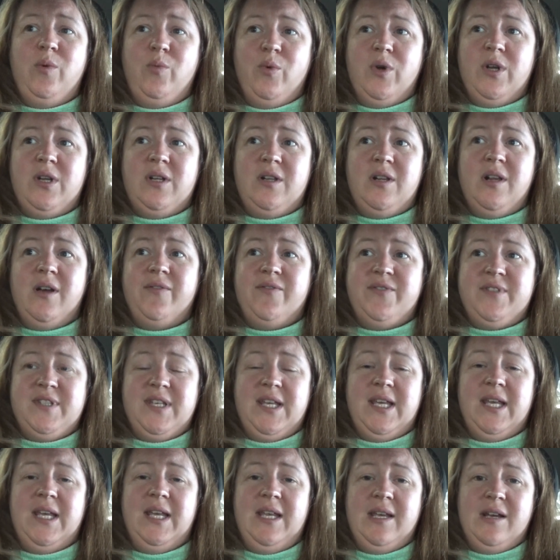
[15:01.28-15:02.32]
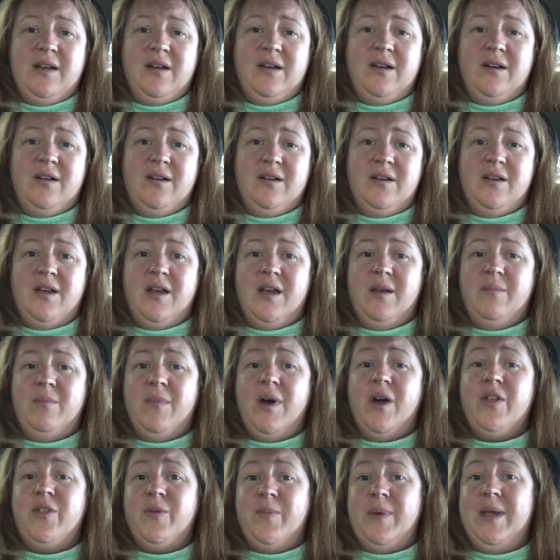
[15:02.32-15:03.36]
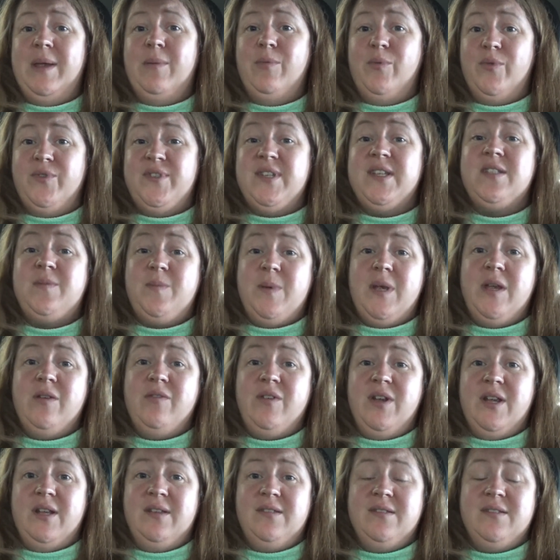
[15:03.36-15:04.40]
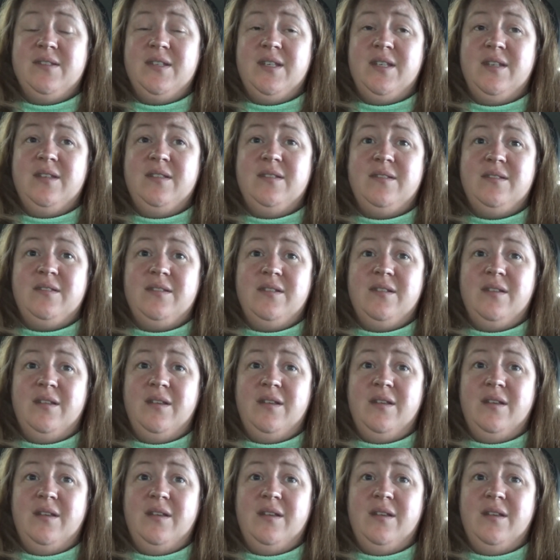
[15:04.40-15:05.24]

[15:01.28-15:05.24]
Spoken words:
would love to hear other people's experiences